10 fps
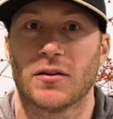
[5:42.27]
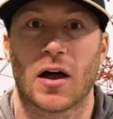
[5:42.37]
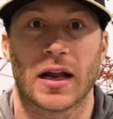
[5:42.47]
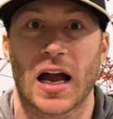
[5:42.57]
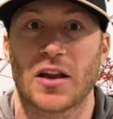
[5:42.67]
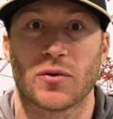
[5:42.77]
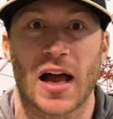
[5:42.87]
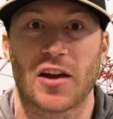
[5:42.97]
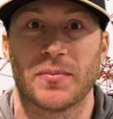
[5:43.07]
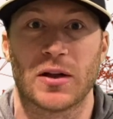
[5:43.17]
A lot of guys would
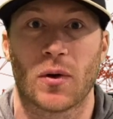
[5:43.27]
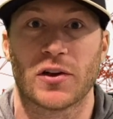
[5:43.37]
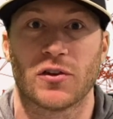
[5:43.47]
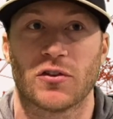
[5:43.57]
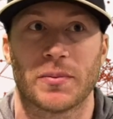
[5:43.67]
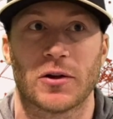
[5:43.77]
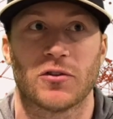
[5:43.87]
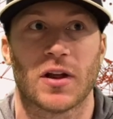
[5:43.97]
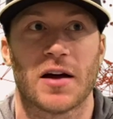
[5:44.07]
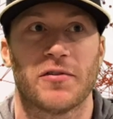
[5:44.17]
ask me questions about
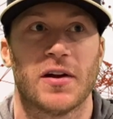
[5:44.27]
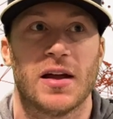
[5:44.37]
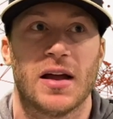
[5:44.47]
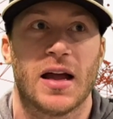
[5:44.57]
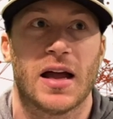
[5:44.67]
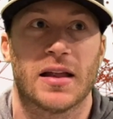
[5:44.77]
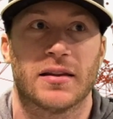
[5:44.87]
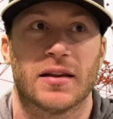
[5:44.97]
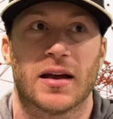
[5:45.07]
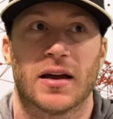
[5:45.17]
stuff,
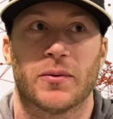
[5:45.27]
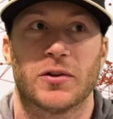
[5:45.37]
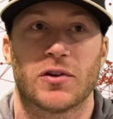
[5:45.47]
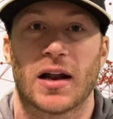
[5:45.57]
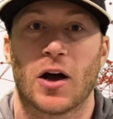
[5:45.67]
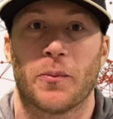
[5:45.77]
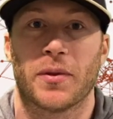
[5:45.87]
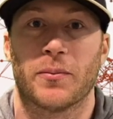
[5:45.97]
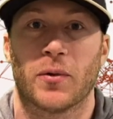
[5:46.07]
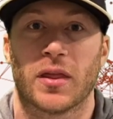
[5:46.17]
and would try to help
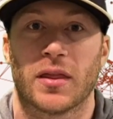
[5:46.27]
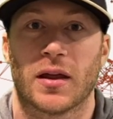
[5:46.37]
them with